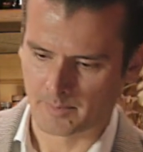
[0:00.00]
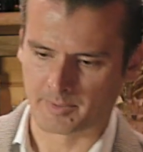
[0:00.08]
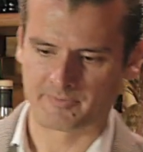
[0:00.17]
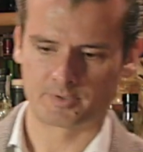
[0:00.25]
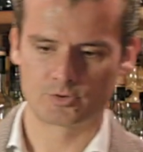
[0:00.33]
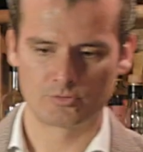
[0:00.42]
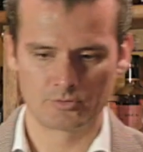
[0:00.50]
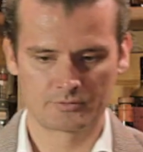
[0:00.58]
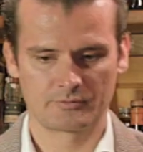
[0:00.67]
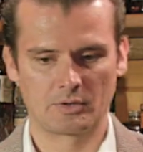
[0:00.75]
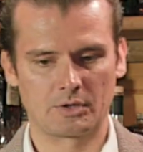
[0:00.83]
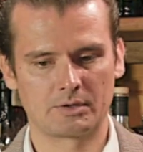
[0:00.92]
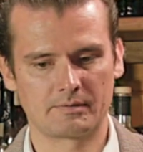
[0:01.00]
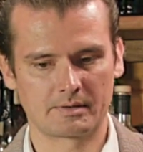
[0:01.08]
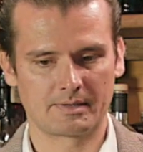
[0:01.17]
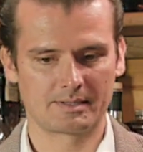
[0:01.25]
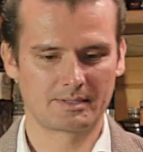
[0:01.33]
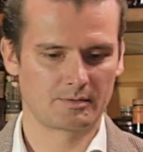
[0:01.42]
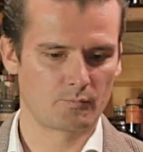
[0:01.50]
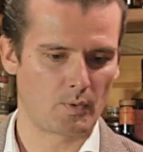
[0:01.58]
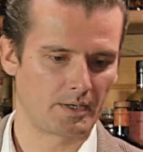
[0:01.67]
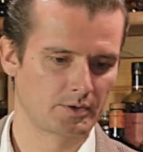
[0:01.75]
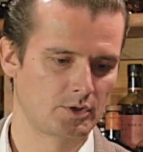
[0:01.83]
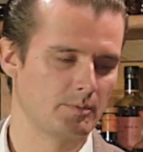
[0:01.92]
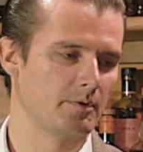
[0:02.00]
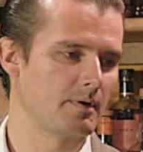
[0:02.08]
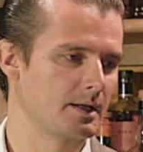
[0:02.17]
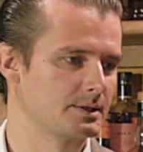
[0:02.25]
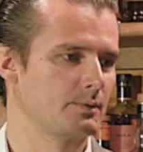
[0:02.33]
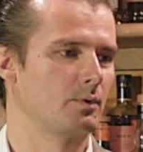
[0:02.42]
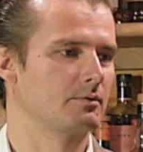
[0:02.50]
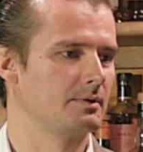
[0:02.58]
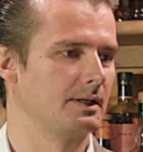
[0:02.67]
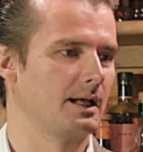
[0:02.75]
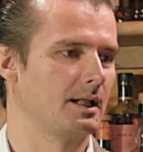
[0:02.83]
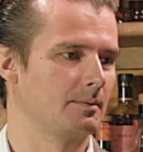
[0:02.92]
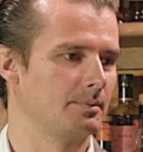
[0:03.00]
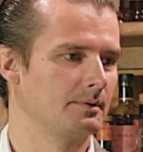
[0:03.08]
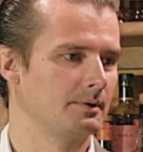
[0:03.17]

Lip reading: I prefer to use a lot of it rather than 1 cube of ice, it won't really help.